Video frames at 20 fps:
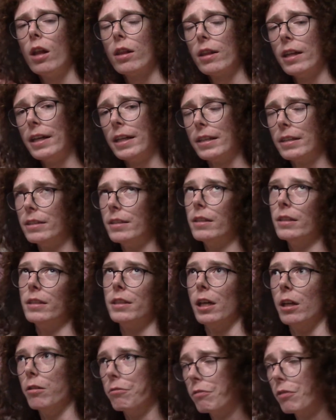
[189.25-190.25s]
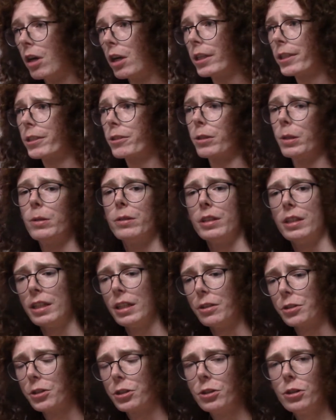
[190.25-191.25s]
like the Dell Vostro, the
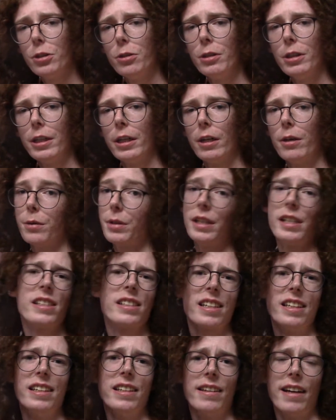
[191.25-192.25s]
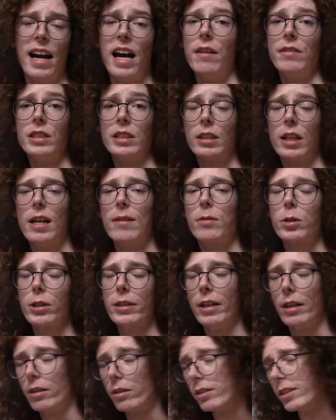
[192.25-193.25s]
Dell Studio, things I haven't covered
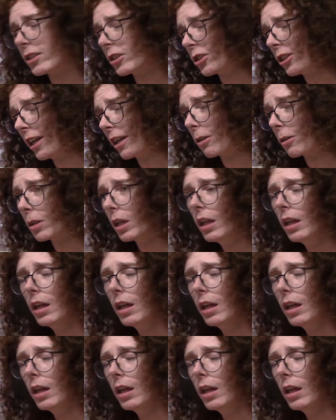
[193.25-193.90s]
yet on this channel,